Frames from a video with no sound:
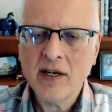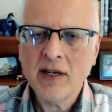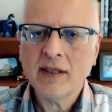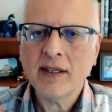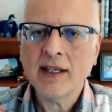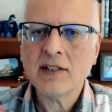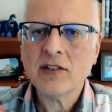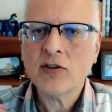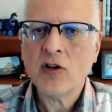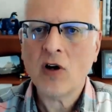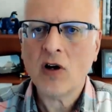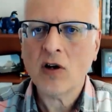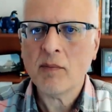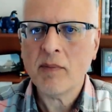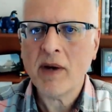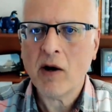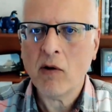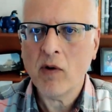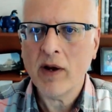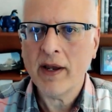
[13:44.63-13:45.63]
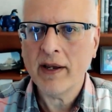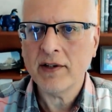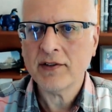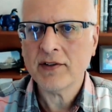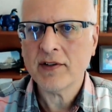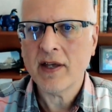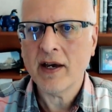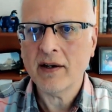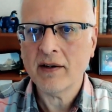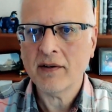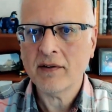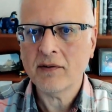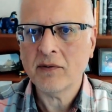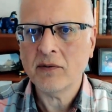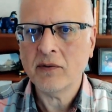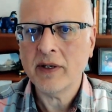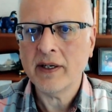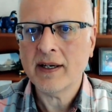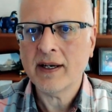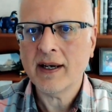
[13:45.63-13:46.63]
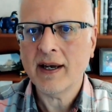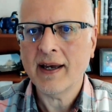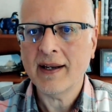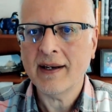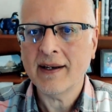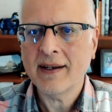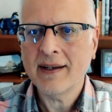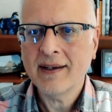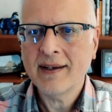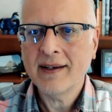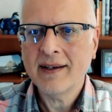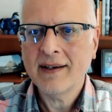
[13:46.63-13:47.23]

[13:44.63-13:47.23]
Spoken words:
Let's talk about ways that we can,